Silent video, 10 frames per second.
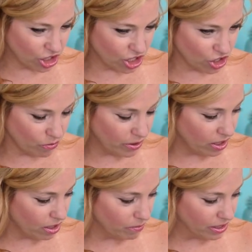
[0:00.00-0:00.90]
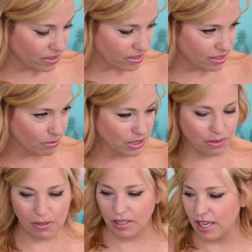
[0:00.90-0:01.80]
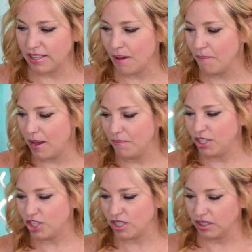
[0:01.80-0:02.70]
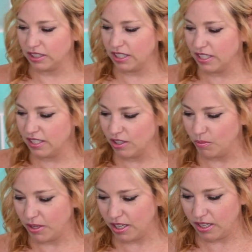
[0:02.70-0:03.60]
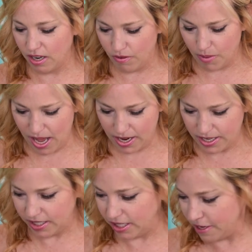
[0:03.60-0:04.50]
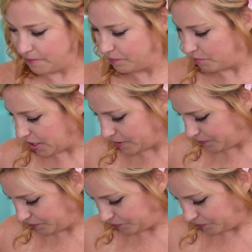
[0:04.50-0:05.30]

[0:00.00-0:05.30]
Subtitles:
ginger beer because it seems to me like that might be just a little bit of a bad idea, but,